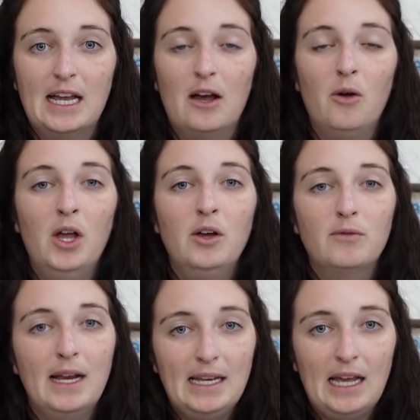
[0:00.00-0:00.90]
Now,
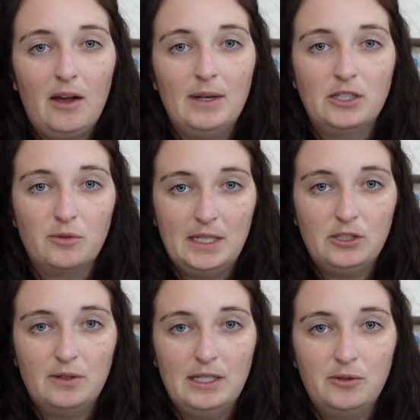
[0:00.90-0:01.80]
right now in
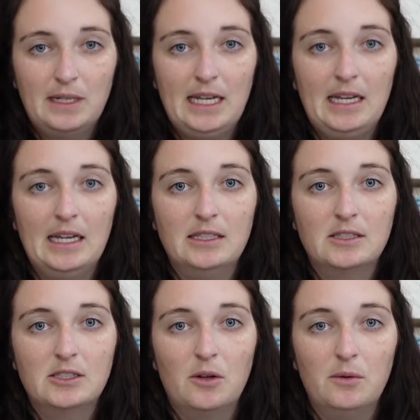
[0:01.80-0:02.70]
2020,
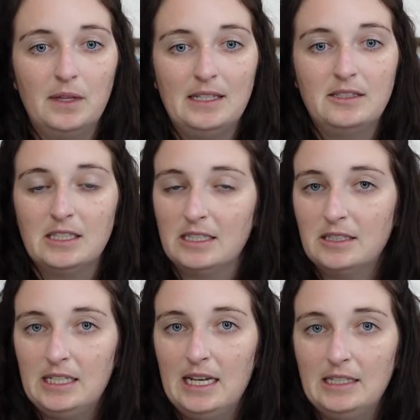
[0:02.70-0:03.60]
it's only
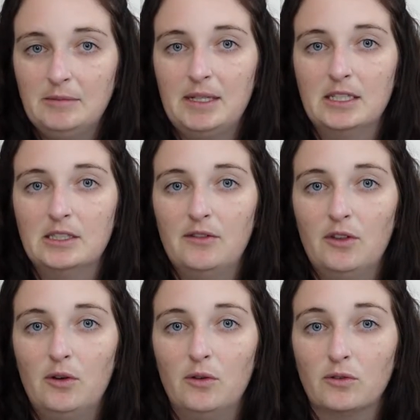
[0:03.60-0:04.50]
60 days because of
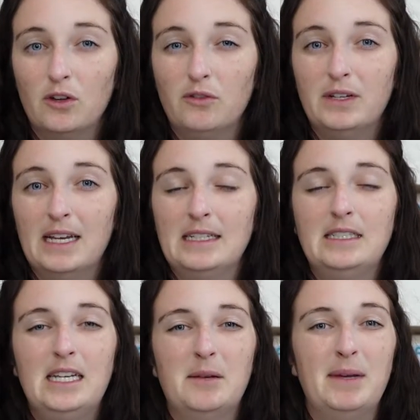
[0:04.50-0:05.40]
the whole
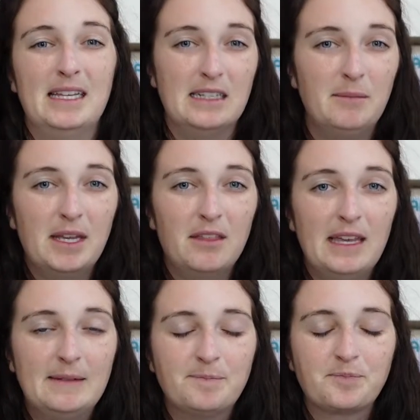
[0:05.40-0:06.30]
COVID-19 and pandemic
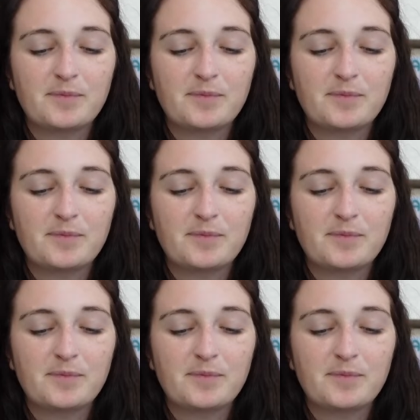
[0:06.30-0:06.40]
thing,